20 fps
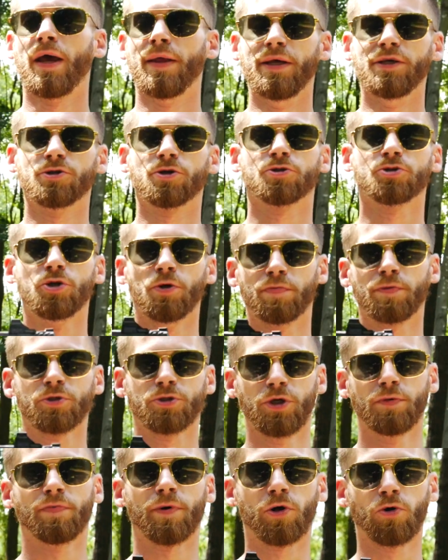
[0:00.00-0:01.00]
These are
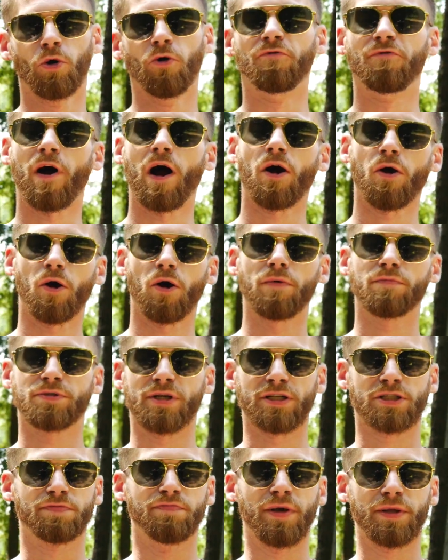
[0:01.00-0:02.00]
super cool firearms that
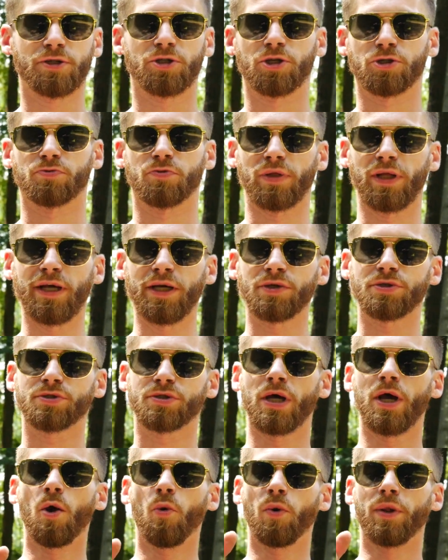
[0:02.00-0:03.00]
Smith just released,
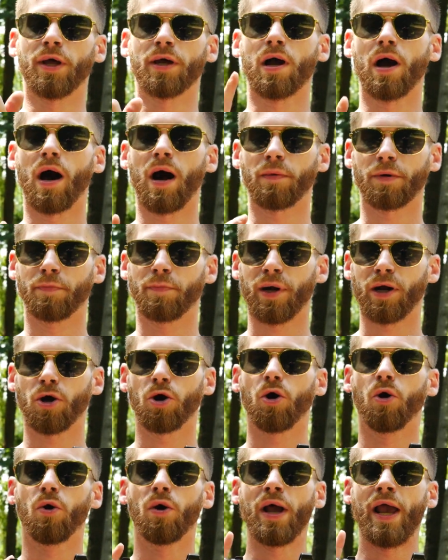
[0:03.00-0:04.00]
with a comped
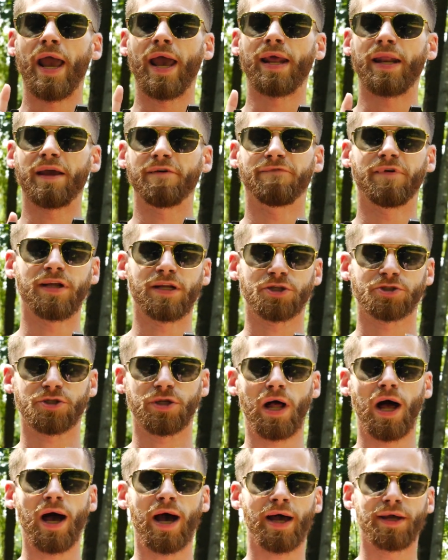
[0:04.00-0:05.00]
barrel and a vented
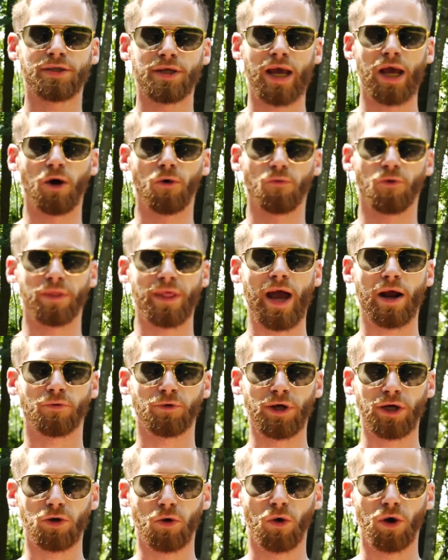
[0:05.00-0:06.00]
slide to help with that
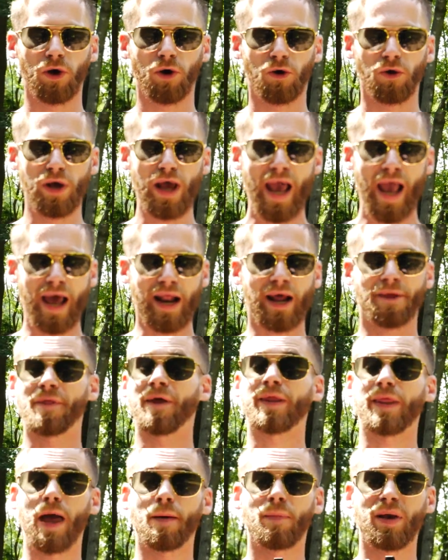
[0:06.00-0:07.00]
recoil, and I
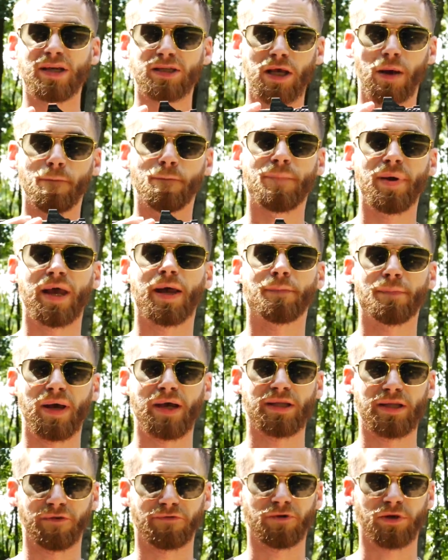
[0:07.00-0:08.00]
think that makes a big
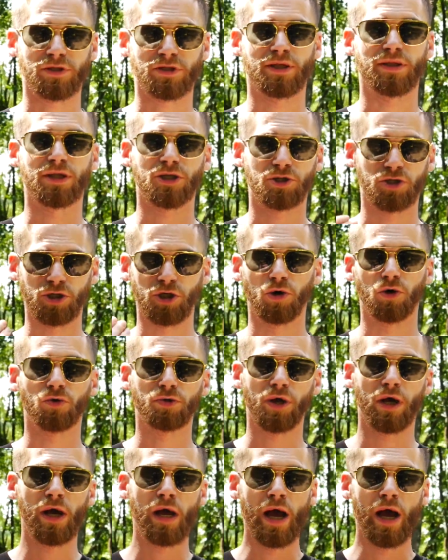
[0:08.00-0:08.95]
difference in the Shield